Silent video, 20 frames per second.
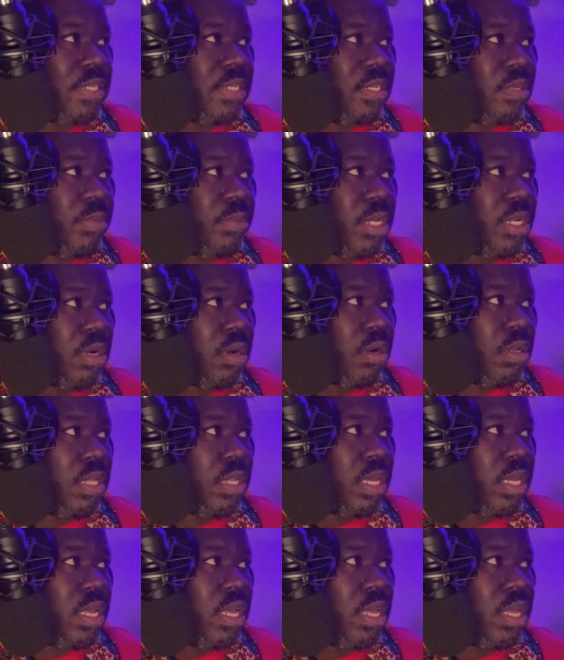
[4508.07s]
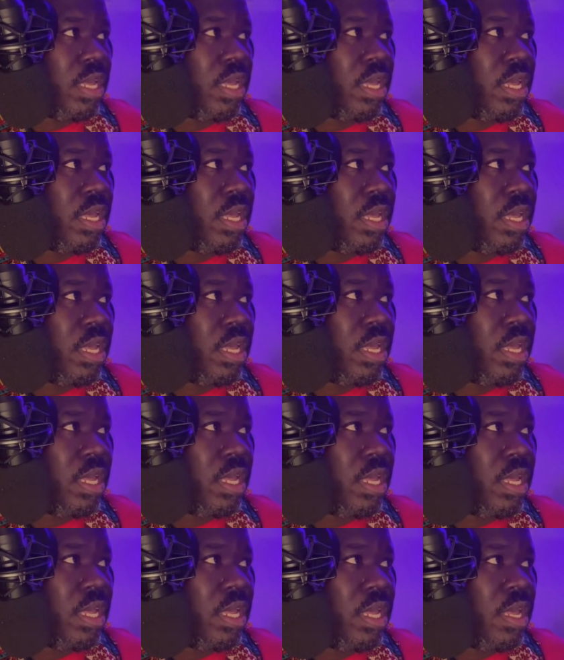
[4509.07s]
a little bit early. My
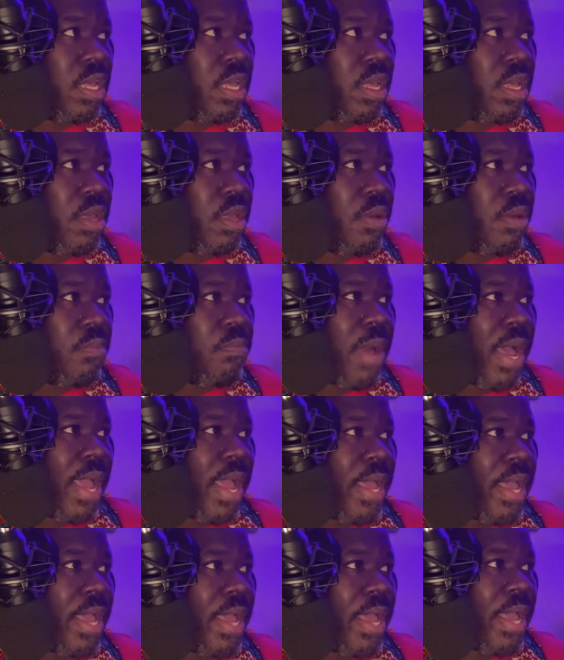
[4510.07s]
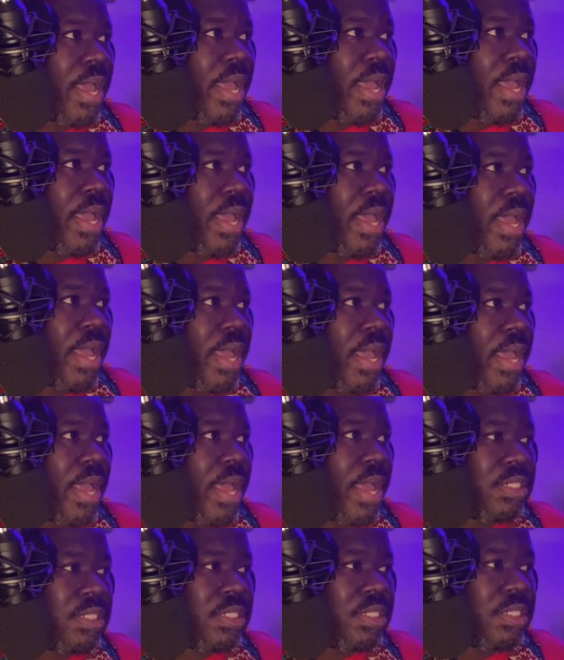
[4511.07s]
apologies. Love you much. Um, this has been
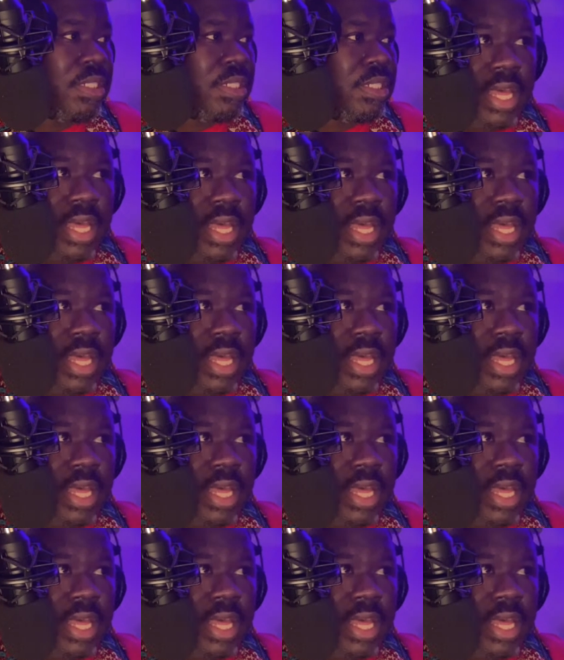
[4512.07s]
Storytime with Julian.